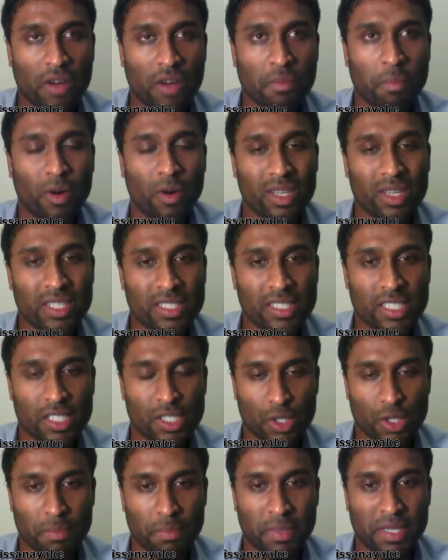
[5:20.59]
policies
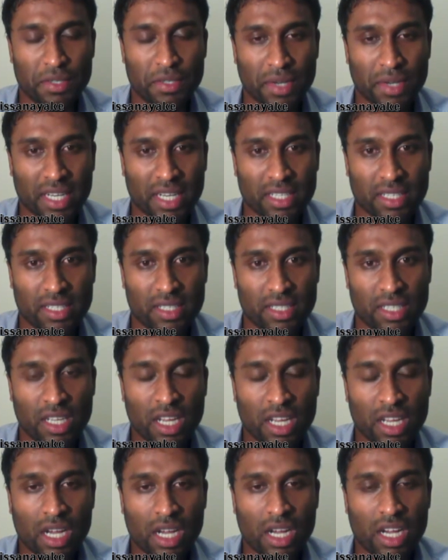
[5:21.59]
should be directed
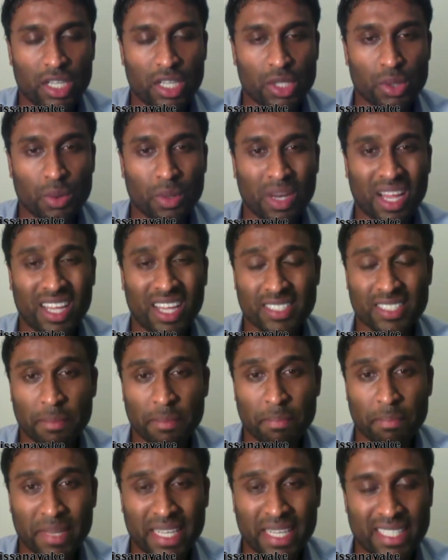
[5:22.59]
to
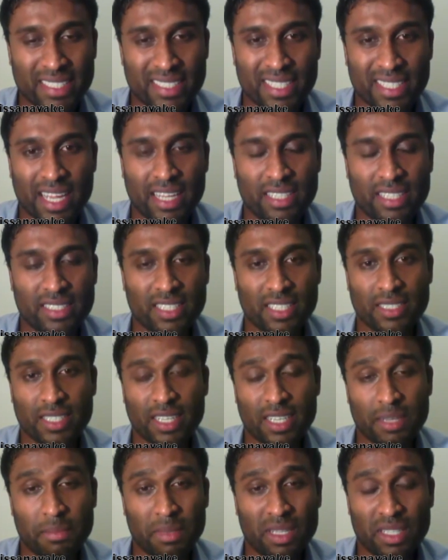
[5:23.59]
lasting peace and
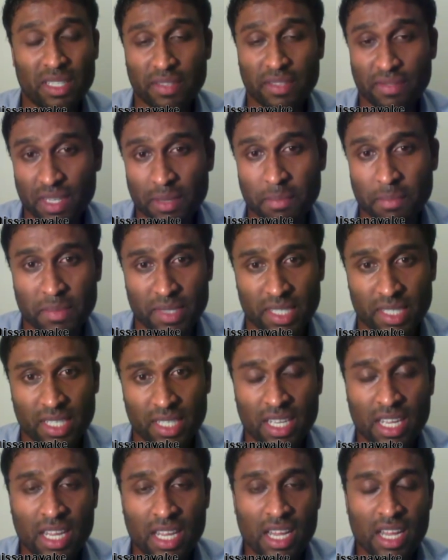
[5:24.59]
sustainable development.
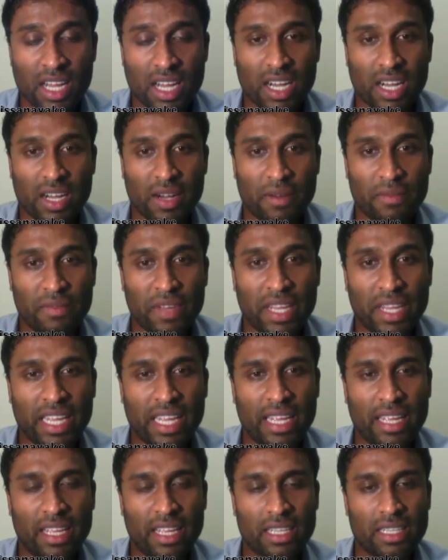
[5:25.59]

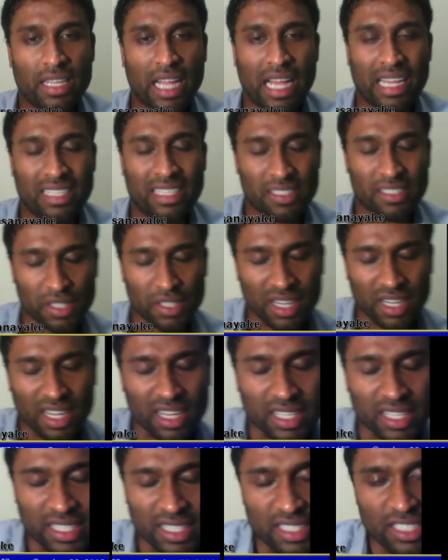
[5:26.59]
We as Sri
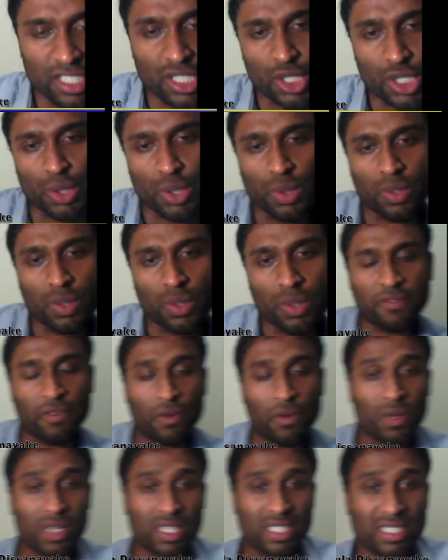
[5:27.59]
Lankans should
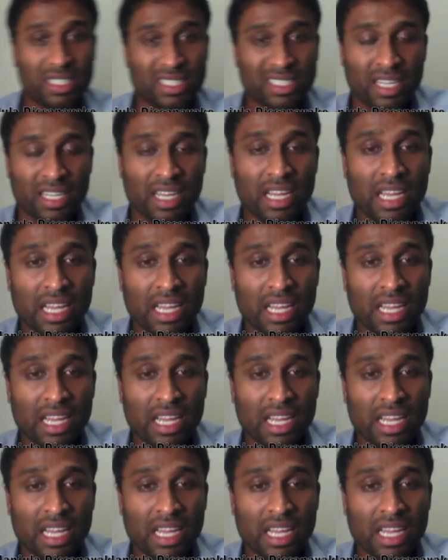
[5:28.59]
focus